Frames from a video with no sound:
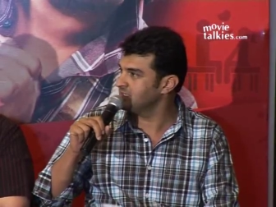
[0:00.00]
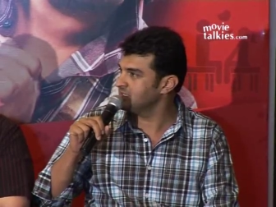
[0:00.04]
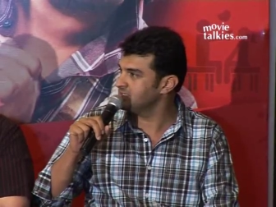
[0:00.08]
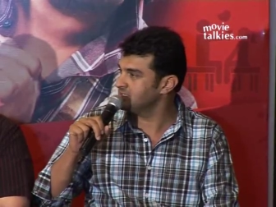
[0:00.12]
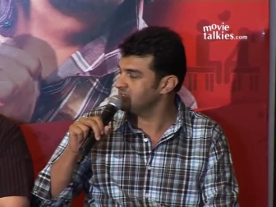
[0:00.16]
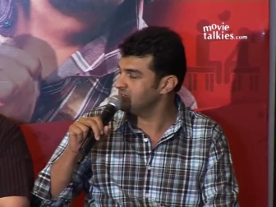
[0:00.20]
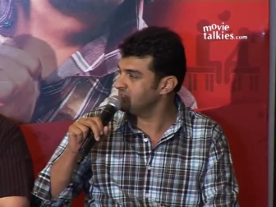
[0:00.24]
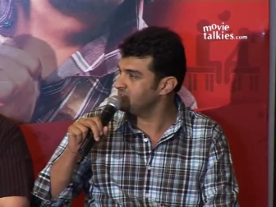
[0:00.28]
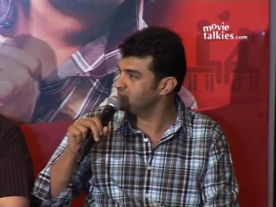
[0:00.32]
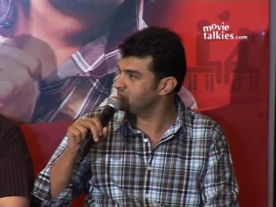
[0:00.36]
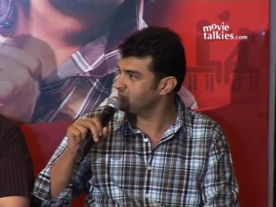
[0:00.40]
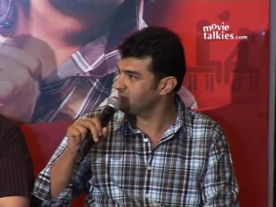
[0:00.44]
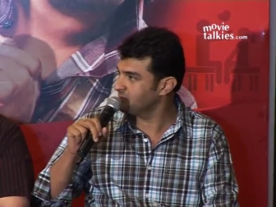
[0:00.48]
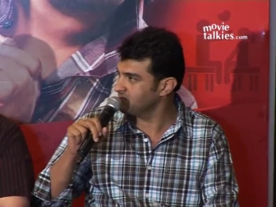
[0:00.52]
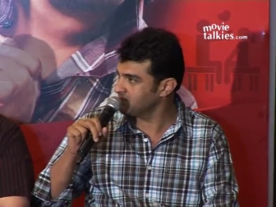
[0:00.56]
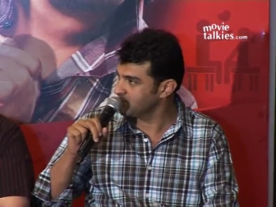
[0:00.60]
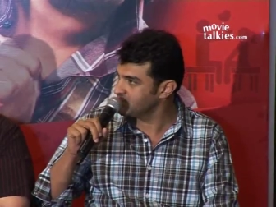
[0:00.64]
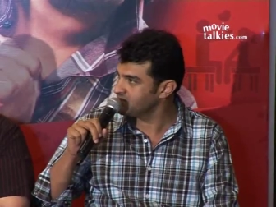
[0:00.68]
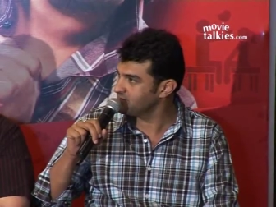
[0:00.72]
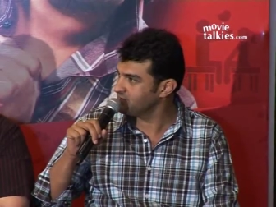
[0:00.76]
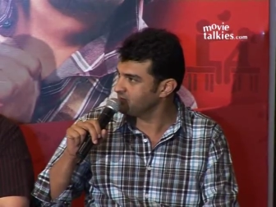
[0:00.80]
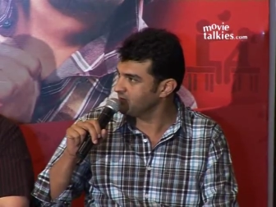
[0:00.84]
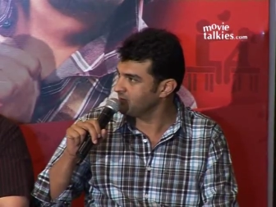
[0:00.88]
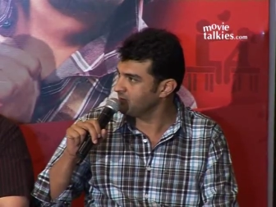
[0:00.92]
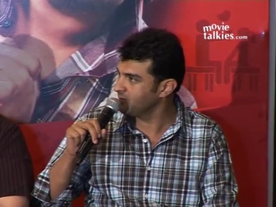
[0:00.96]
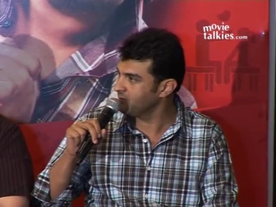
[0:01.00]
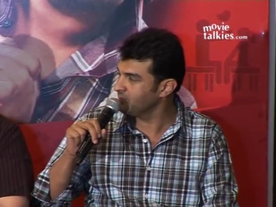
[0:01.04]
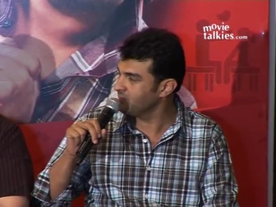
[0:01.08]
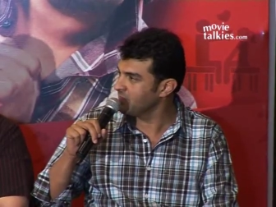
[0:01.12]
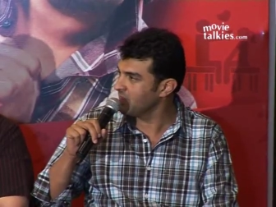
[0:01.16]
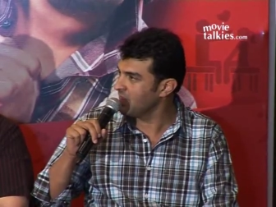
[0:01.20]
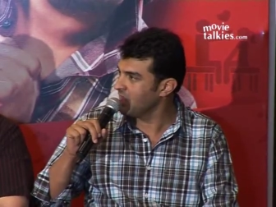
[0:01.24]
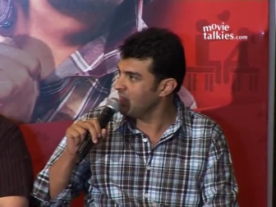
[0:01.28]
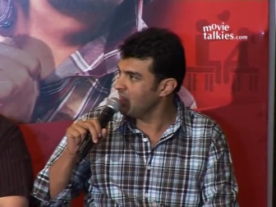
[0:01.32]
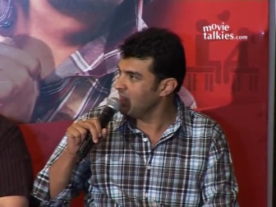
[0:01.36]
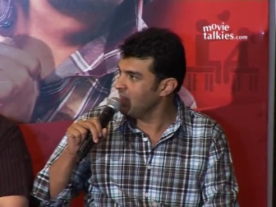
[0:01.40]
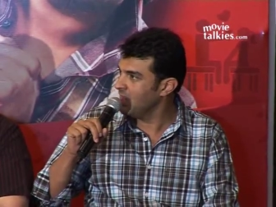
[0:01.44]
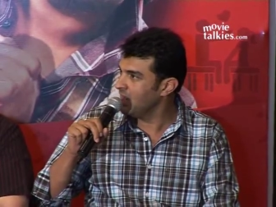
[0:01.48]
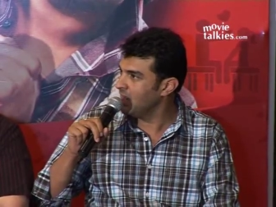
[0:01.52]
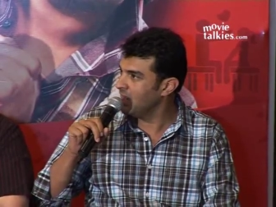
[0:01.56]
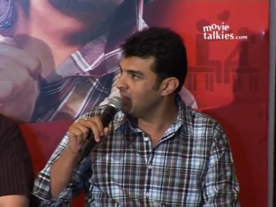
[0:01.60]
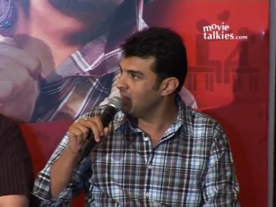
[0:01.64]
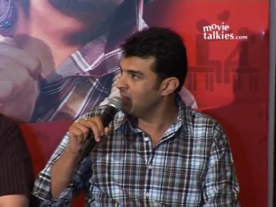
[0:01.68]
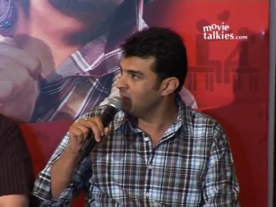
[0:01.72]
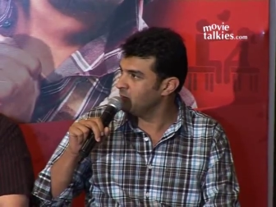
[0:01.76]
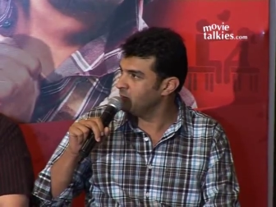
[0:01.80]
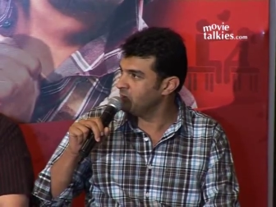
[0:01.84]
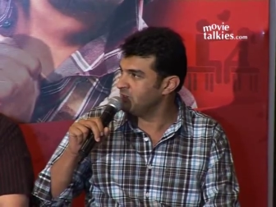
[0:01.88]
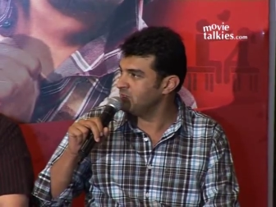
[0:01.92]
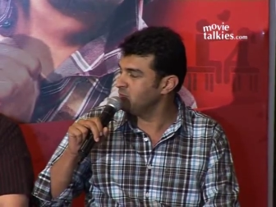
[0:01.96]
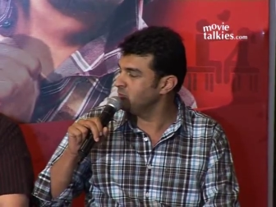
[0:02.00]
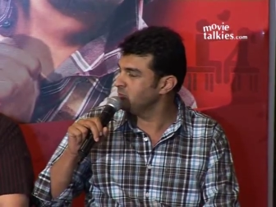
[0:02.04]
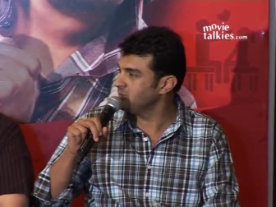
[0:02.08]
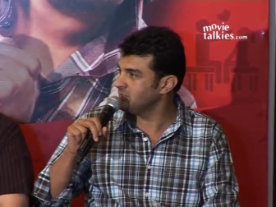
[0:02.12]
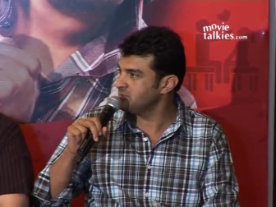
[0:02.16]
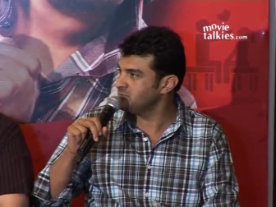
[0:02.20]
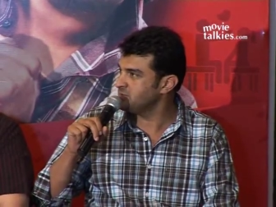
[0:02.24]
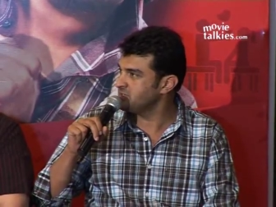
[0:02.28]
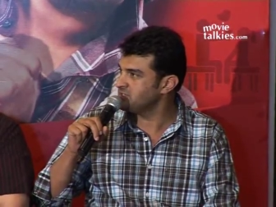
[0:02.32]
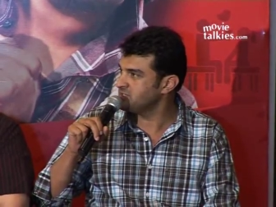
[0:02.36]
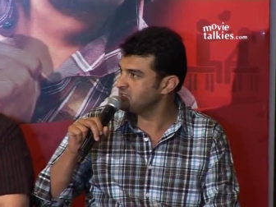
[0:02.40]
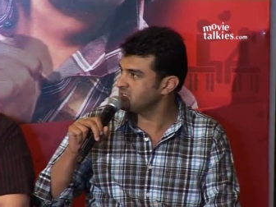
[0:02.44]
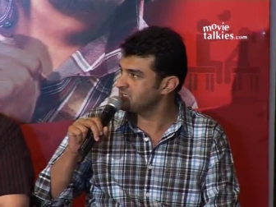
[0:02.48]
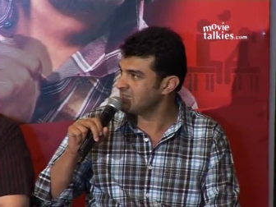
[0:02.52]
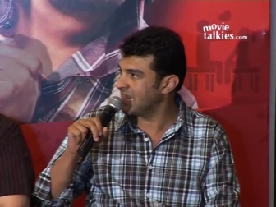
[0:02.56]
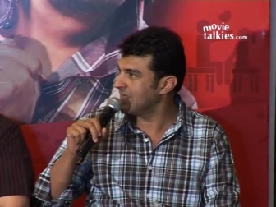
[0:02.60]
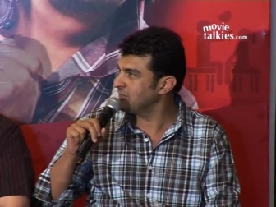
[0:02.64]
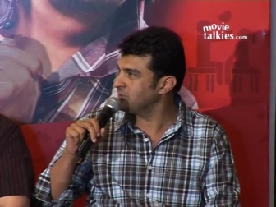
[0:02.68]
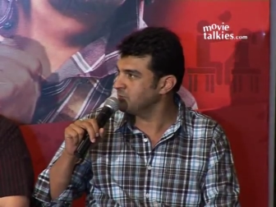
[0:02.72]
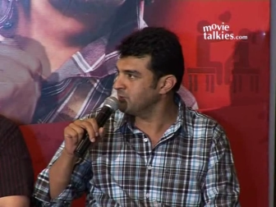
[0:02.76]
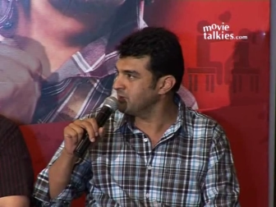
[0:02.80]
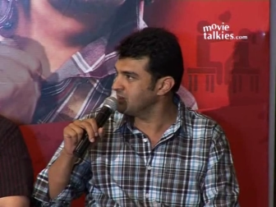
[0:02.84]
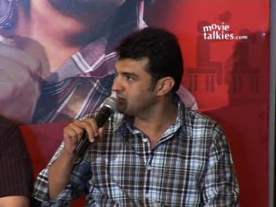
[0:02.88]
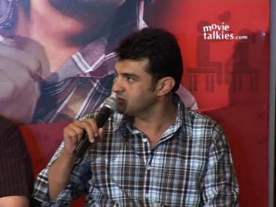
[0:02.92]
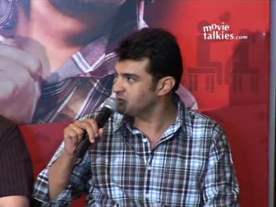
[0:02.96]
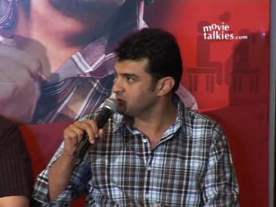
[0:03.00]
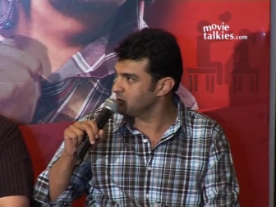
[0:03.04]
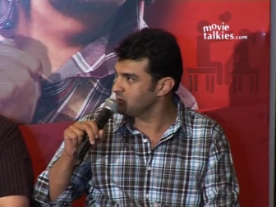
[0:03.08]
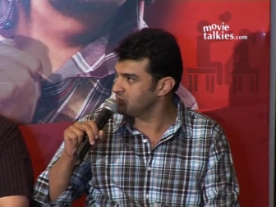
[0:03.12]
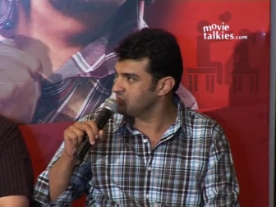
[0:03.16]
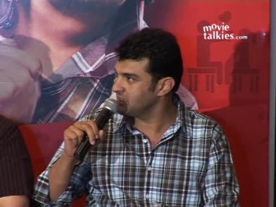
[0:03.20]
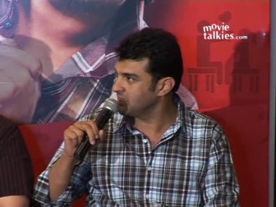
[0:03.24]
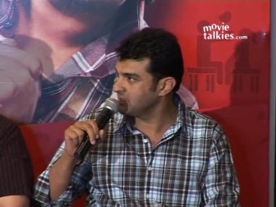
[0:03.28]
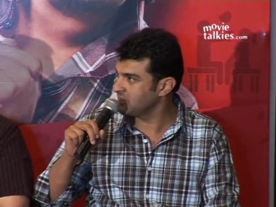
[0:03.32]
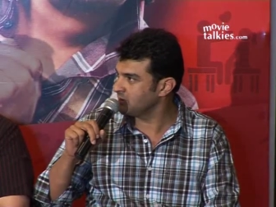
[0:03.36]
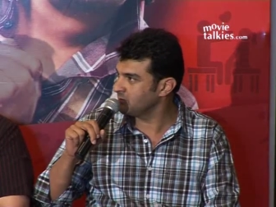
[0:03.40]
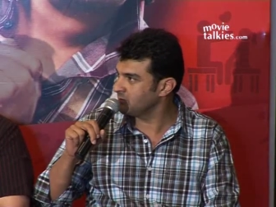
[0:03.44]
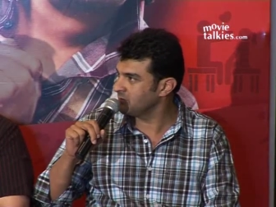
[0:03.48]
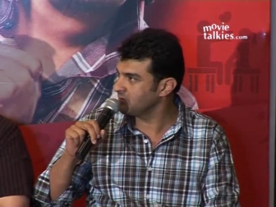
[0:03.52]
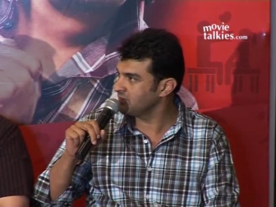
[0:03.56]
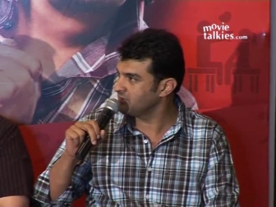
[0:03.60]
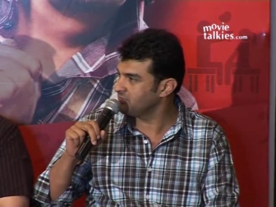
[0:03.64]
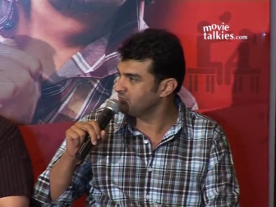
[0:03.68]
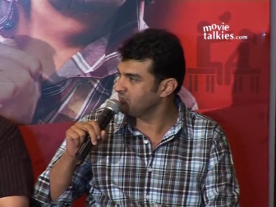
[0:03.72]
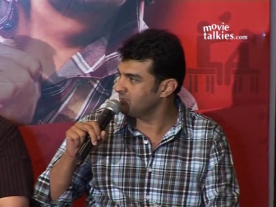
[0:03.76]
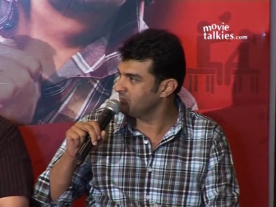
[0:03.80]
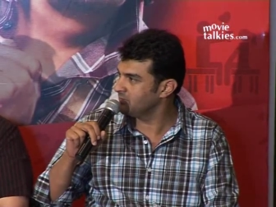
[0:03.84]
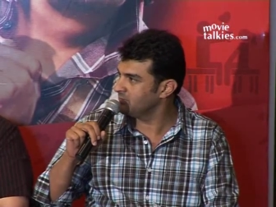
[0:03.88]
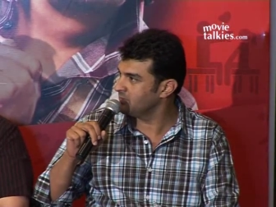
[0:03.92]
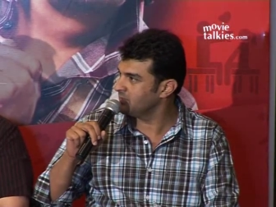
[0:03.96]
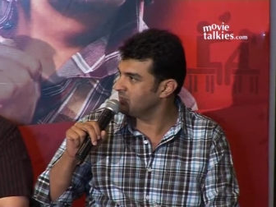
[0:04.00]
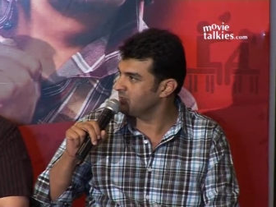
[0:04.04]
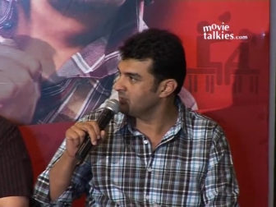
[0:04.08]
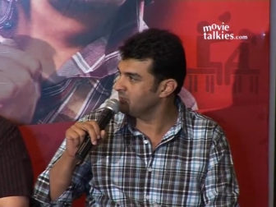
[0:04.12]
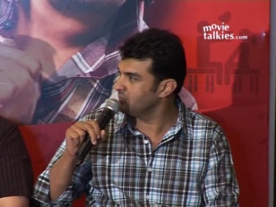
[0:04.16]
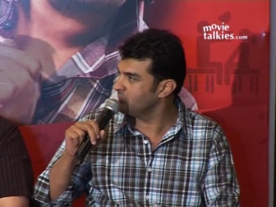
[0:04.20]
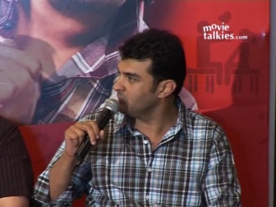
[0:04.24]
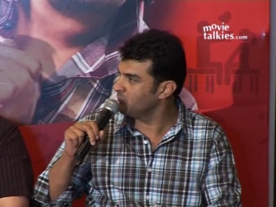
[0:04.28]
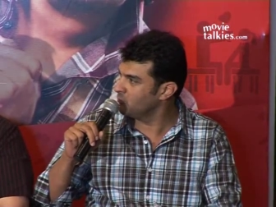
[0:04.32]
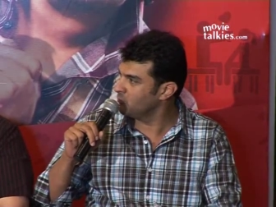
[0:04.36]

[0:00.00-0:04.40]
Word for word: and the scenes from this film uh, we knew that we just had to be associated with this film. The